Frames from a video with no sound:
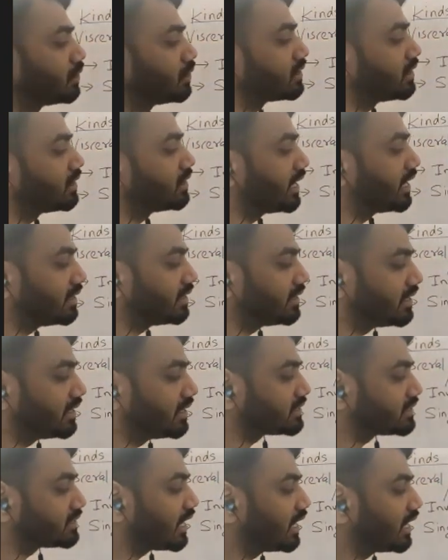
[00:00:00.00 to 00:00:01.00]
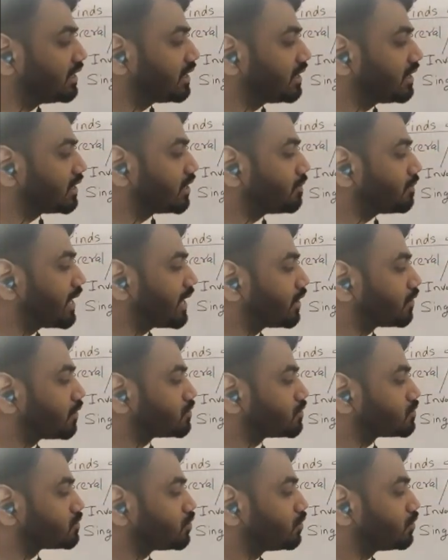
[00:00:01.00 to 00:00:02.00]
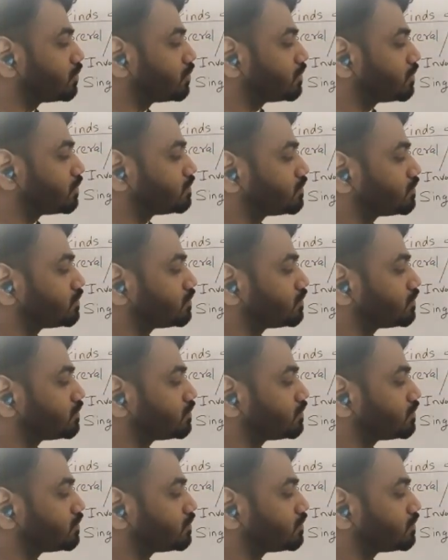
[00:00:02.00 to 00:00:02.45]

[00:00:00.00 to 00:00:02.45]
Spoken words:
look like this under the microscope